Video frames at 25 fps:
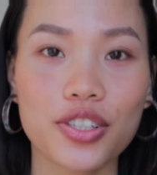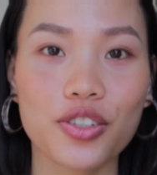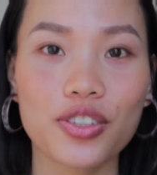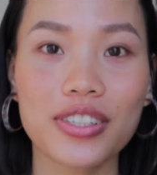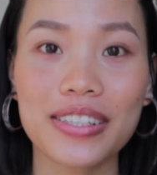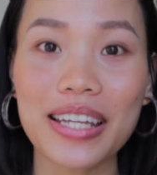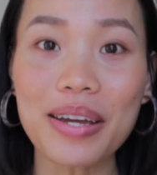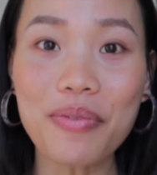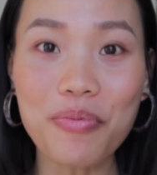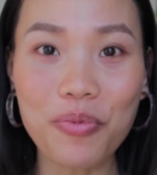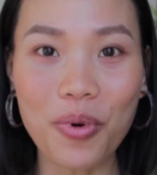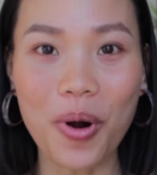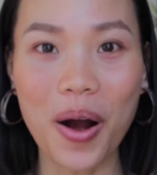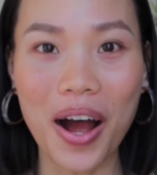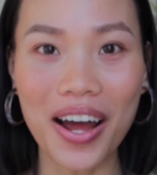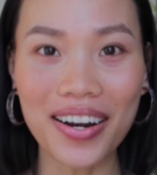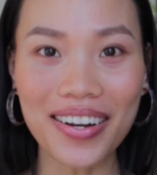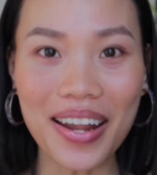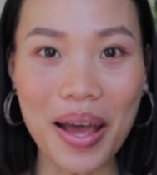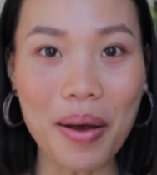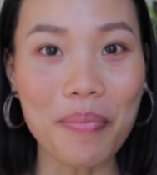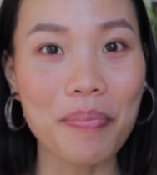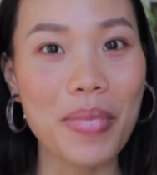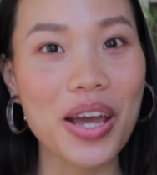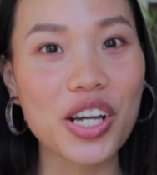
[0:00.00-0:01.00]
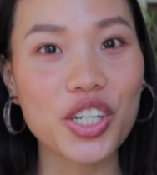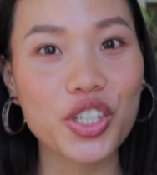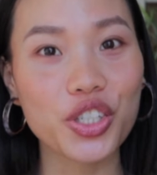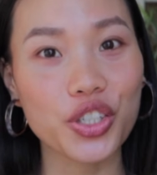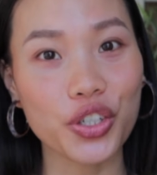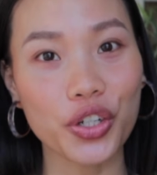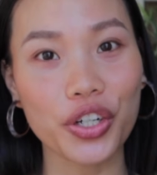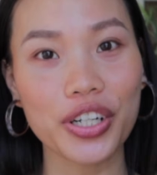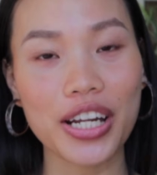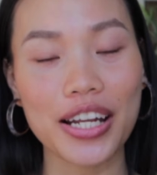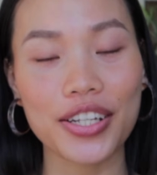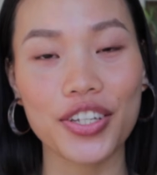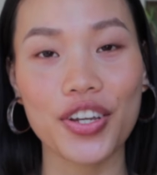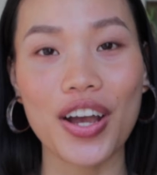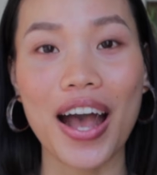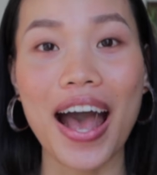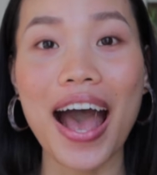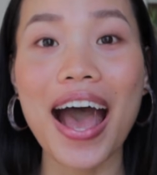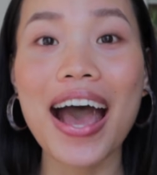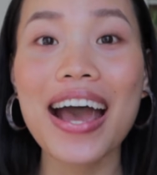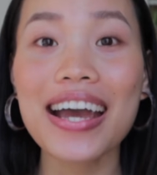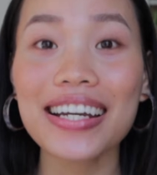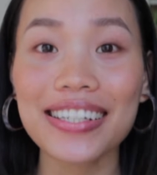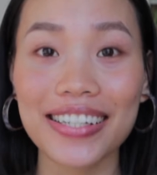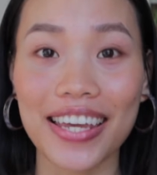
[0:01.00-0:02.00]
So step 1, make sure that your
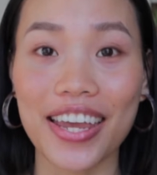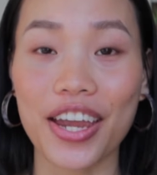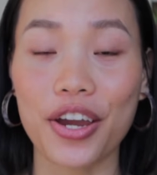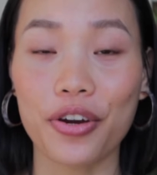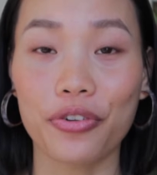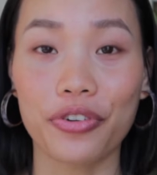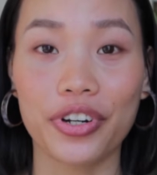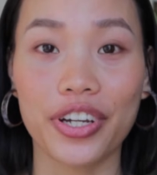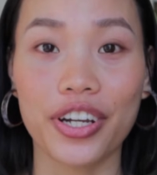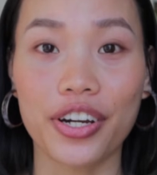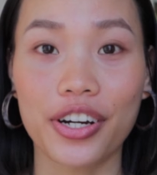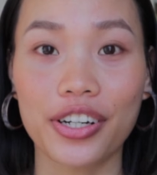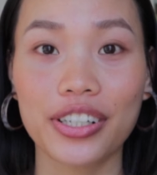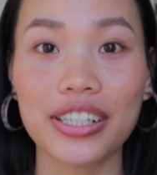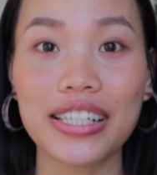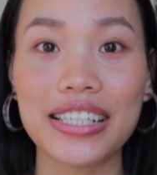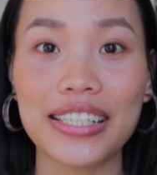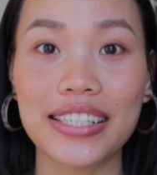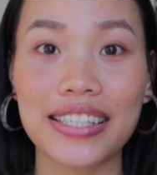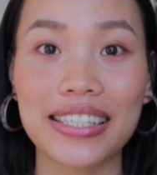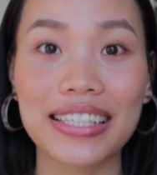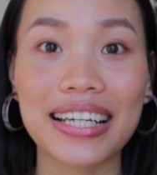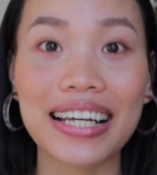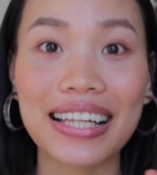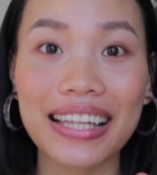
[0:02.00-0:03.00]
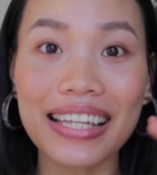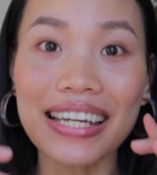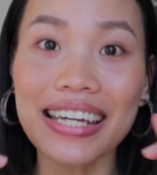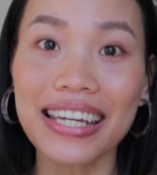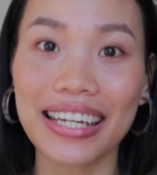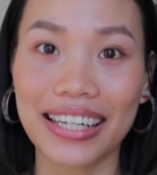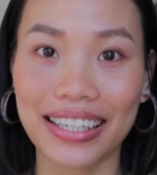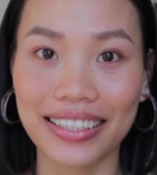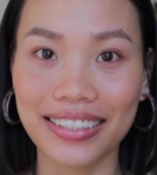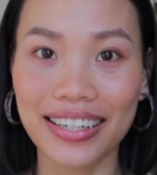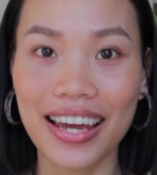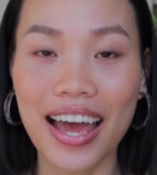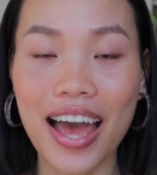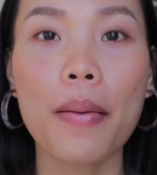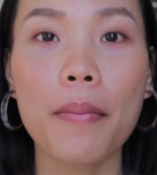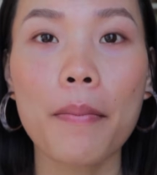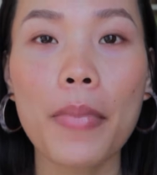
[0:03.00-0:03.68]
eye area is clean.